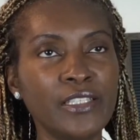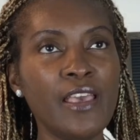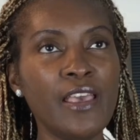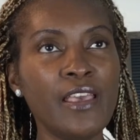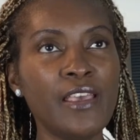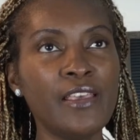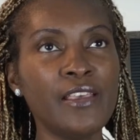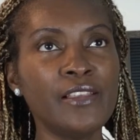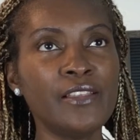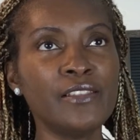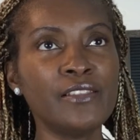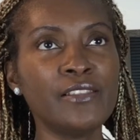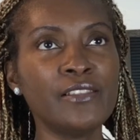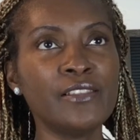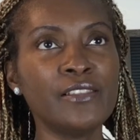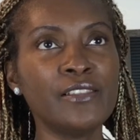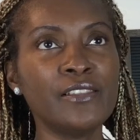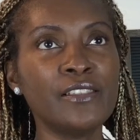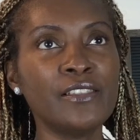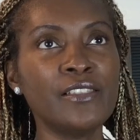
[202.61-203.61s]
And
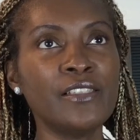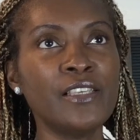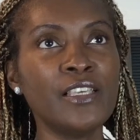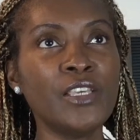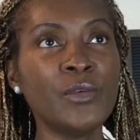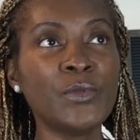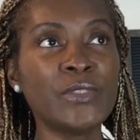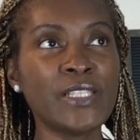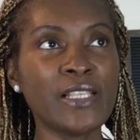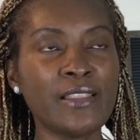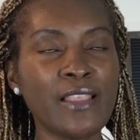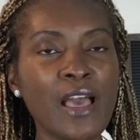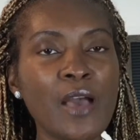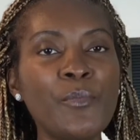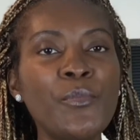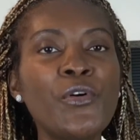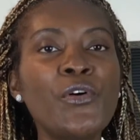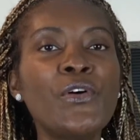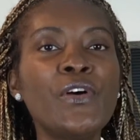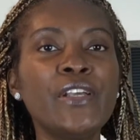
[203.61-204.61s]
it was at that
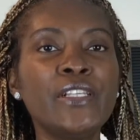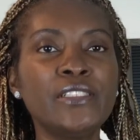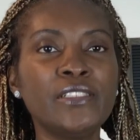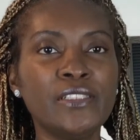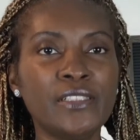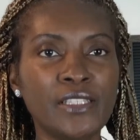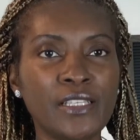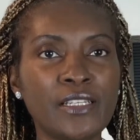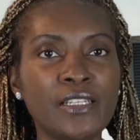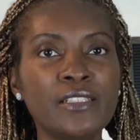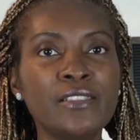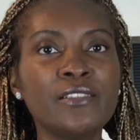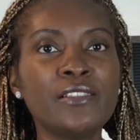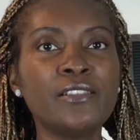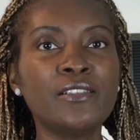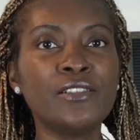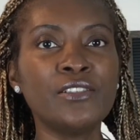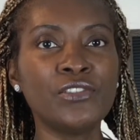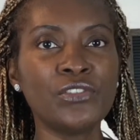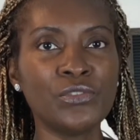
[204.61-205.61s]
point that I
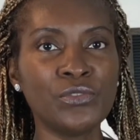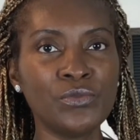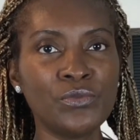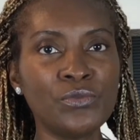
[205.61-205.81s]
started to